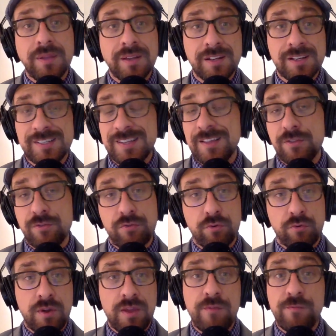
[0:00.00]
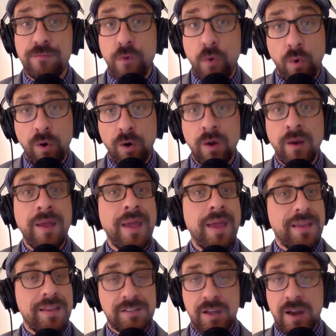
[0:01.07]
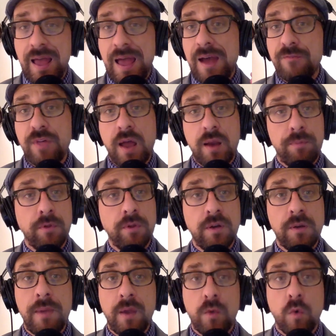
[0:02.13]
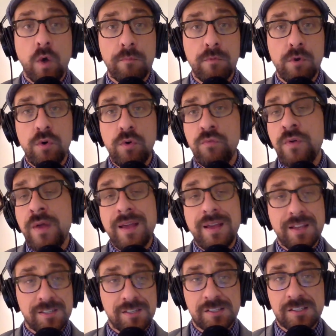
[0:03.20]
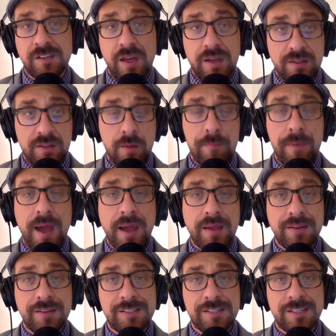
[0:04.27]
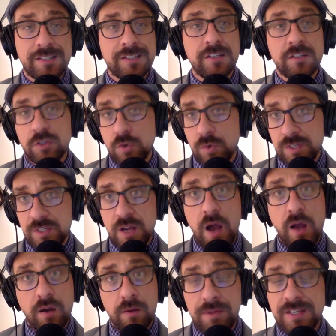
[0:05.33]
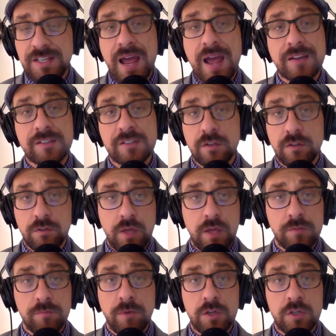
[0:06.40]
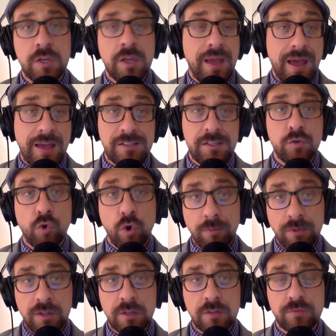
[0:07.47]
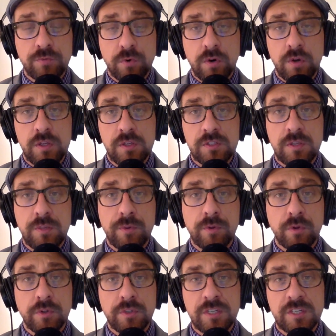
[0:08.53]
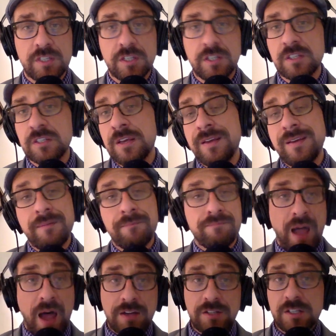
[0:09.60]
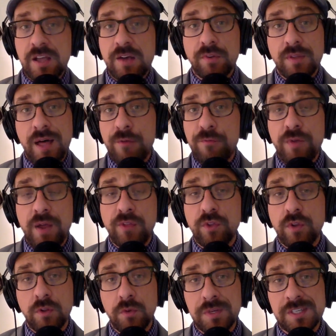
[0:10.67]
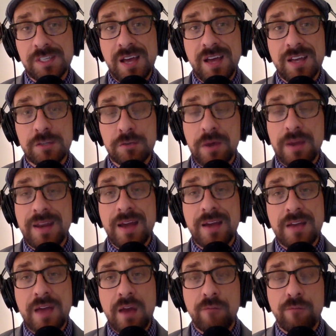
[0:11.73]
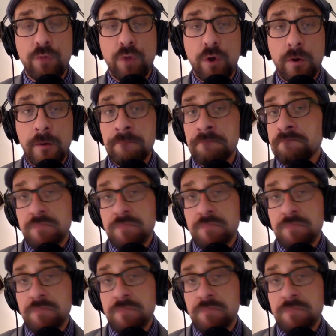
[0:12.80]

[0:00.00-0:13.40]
going to sit 3-4. He's going to have that ability to make one move. It's a slight cutback in his distance, so he's not going to be taxed as much as he normally is for his typical distance. I just have a lot of faith in Luis Saez right now down in Florida.